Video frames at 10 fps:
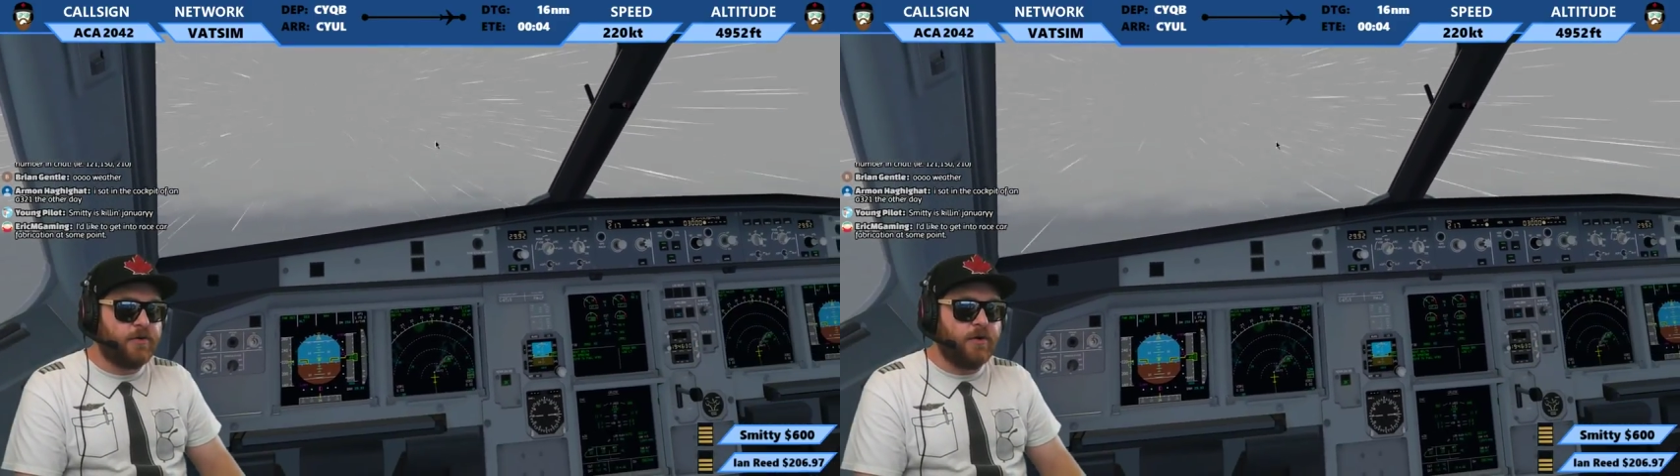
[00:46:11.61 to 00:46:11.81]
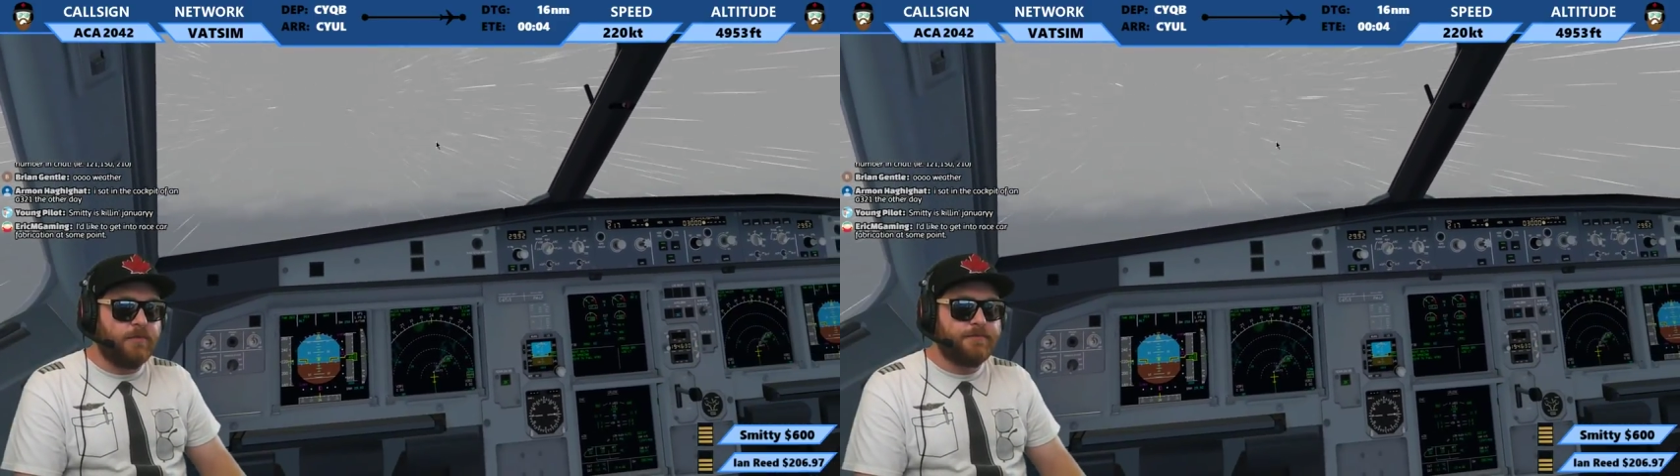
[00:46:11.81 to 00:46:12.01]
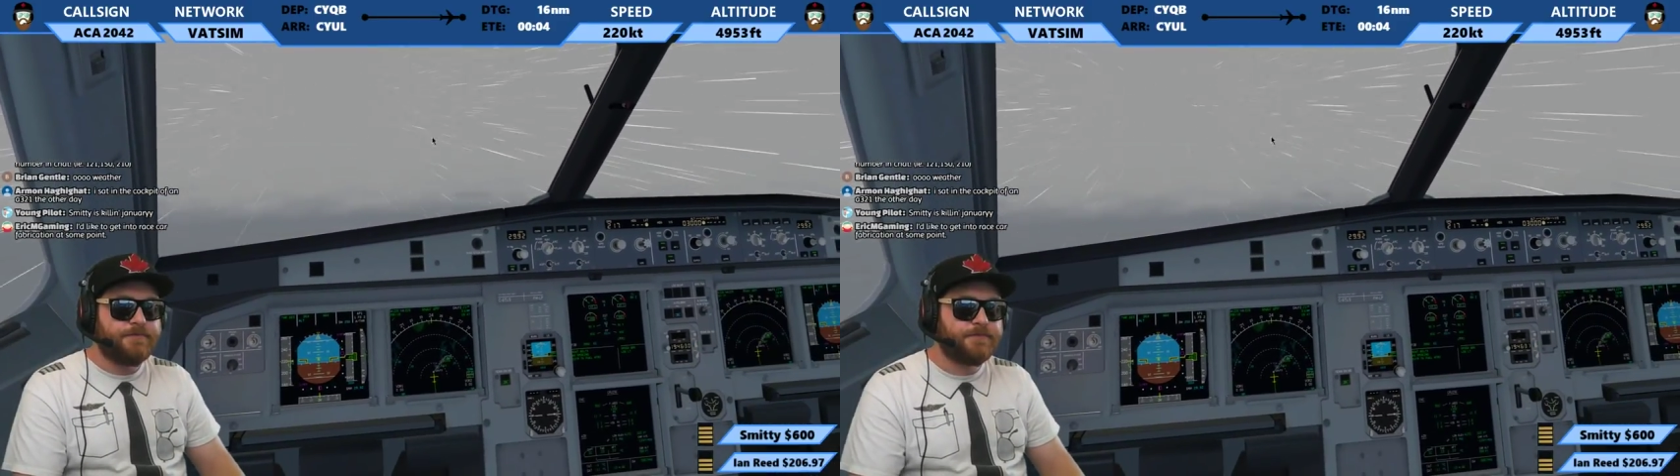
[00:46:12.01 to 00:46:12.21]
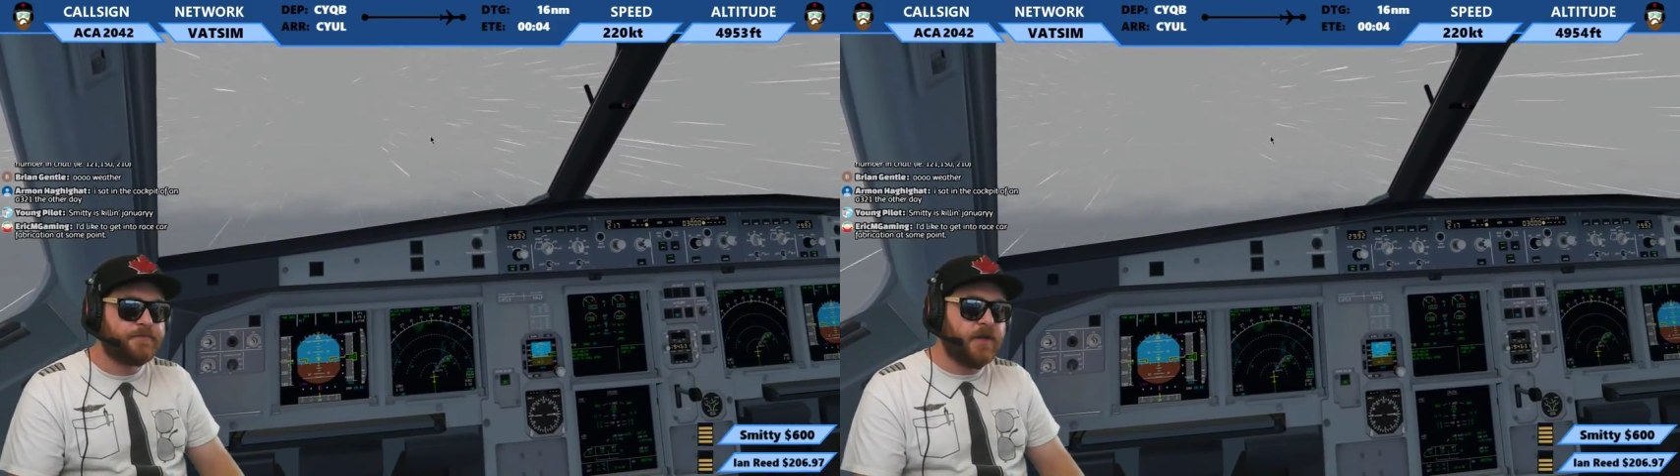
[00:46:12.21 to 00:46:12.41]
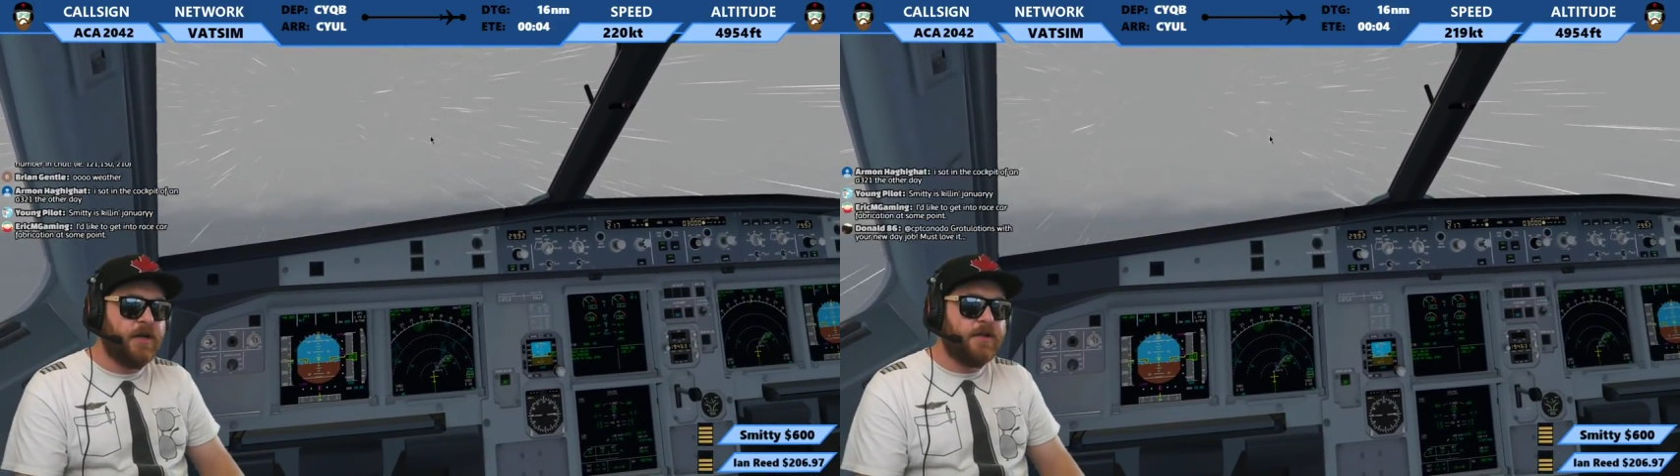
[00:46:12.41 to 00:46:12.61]
Cool.
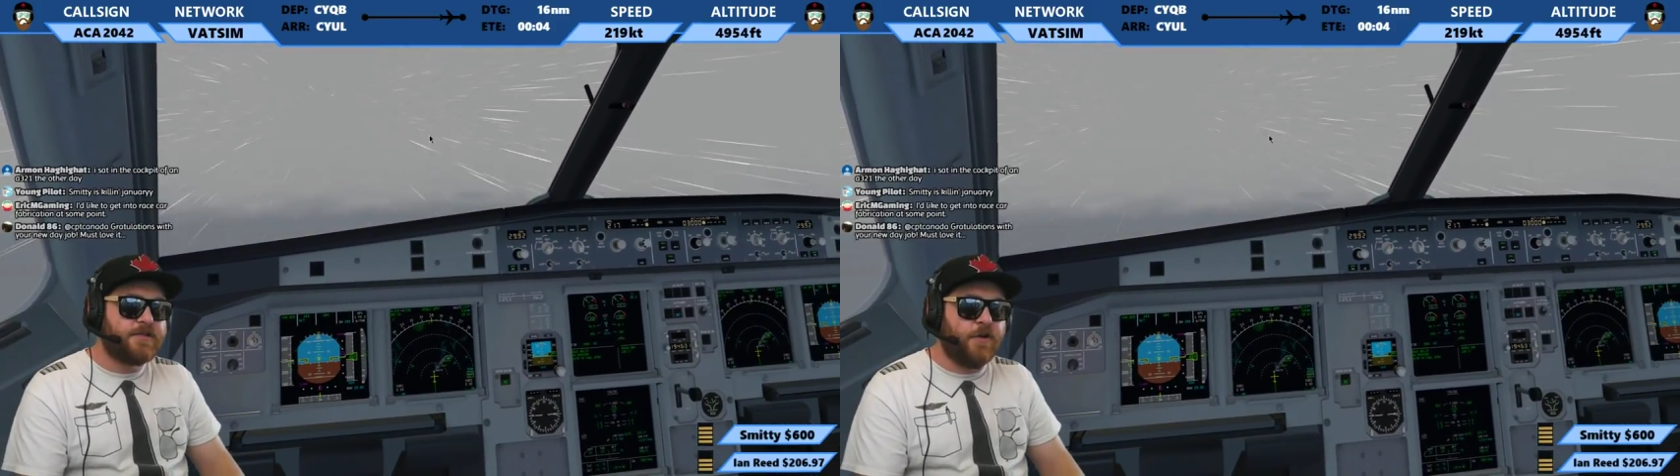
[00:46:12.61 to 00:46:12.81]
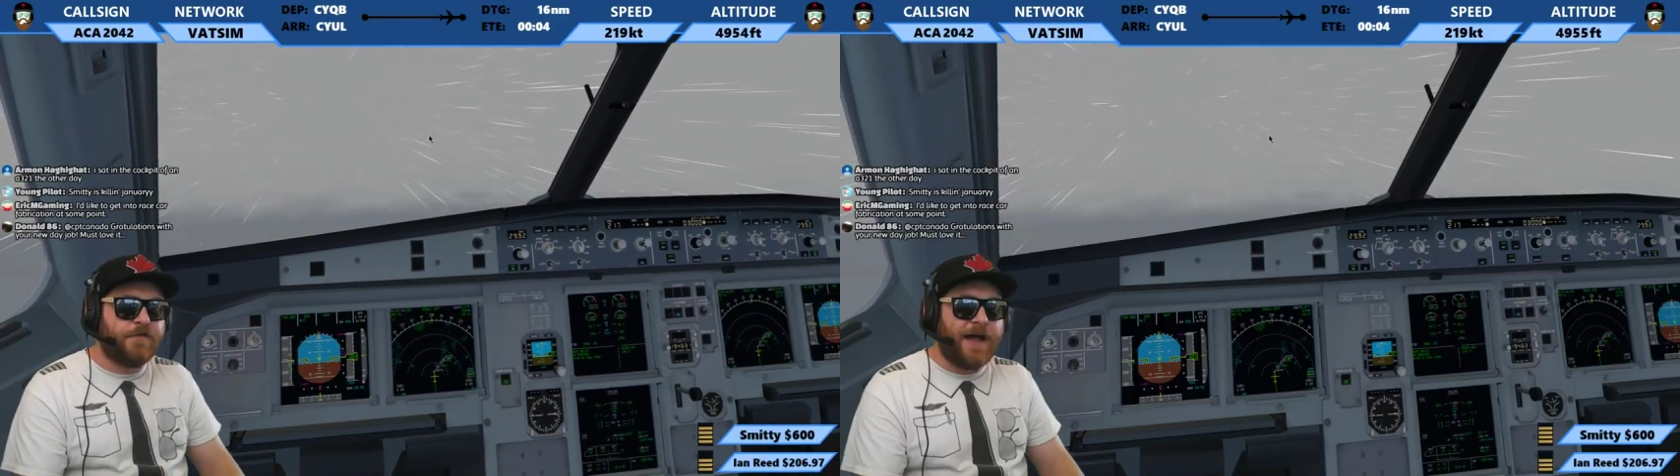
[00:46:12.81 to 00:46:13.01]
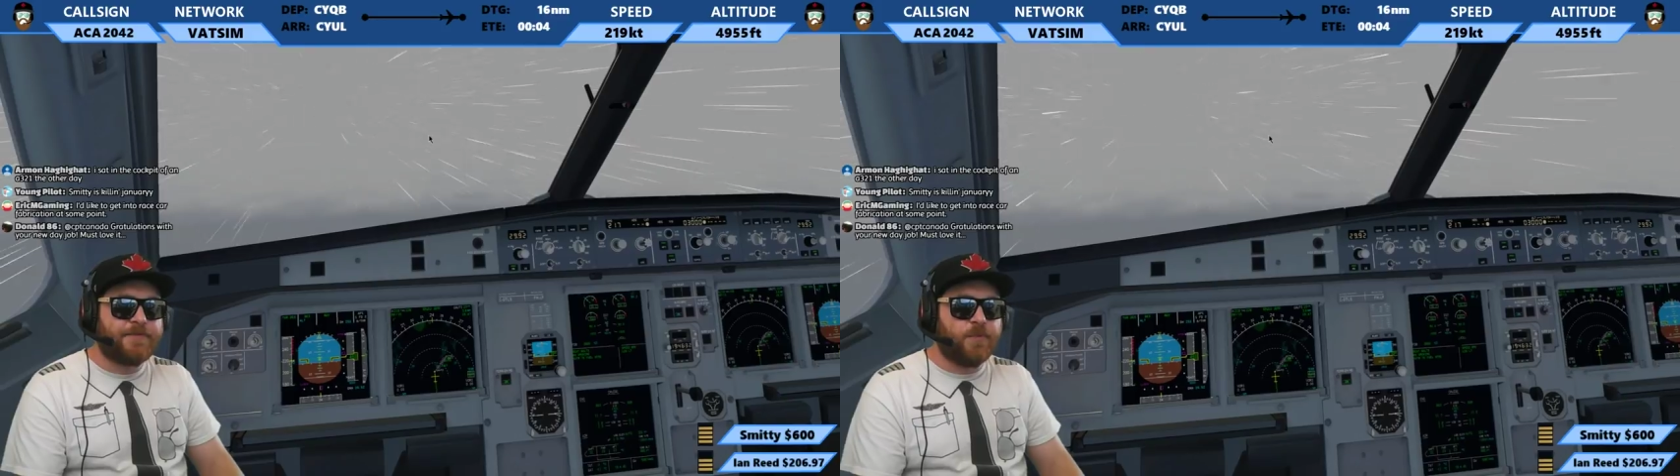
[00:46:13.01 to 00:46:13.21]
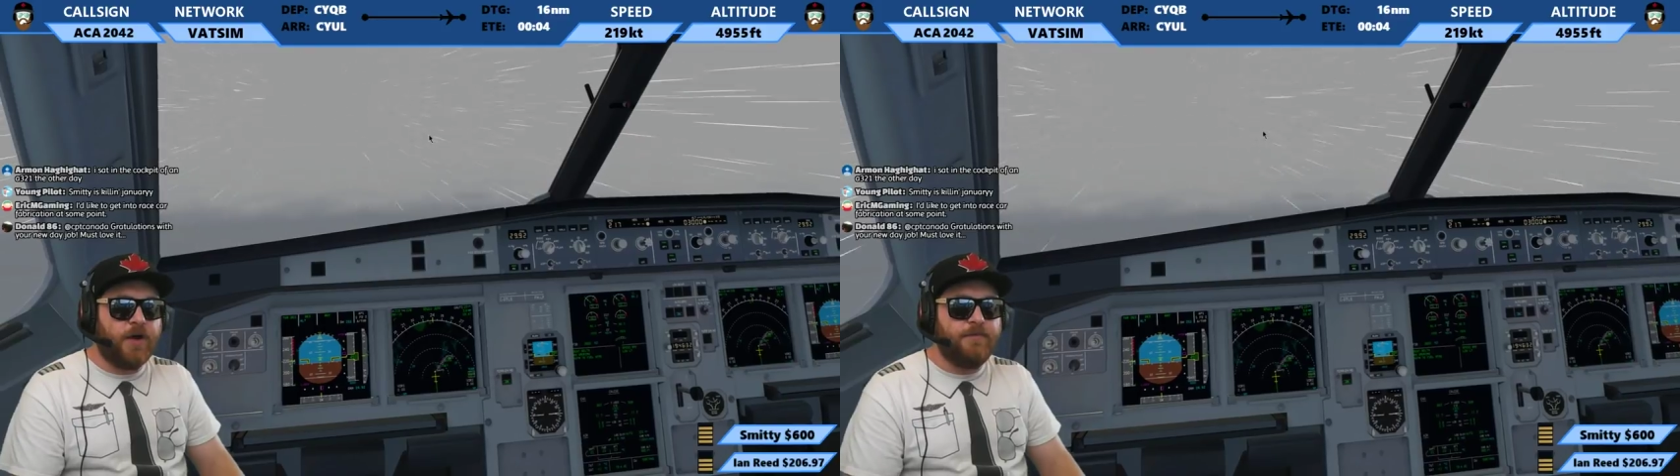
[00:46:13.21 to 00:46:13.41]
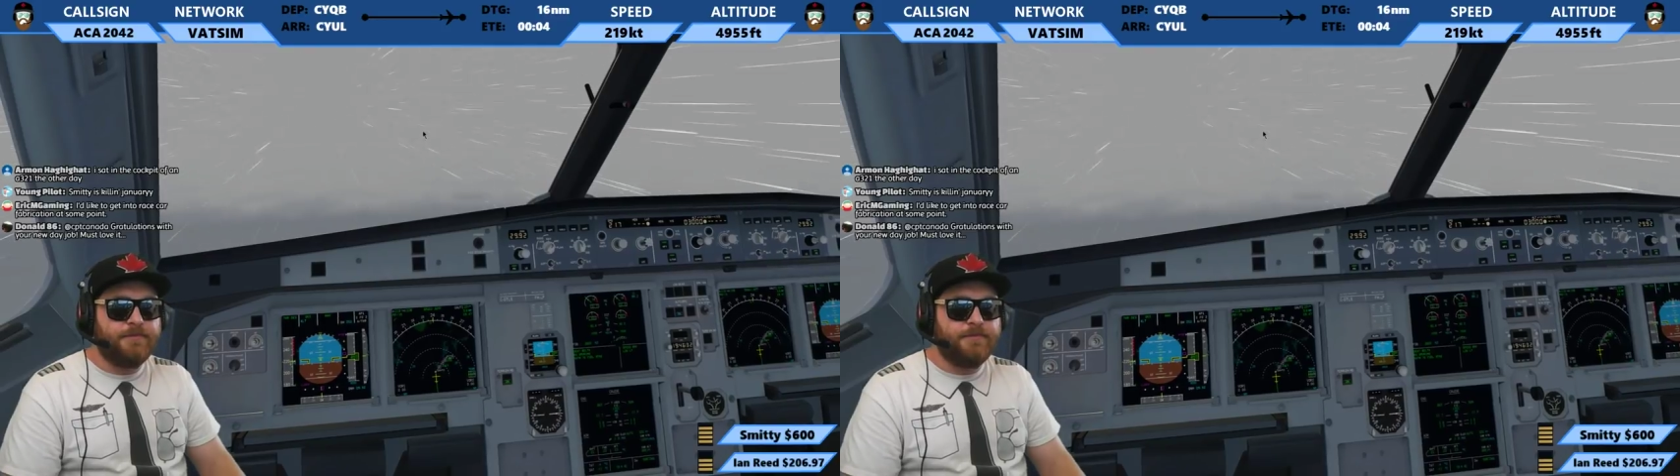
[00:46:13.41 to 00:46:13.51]
Let's go flaps 1.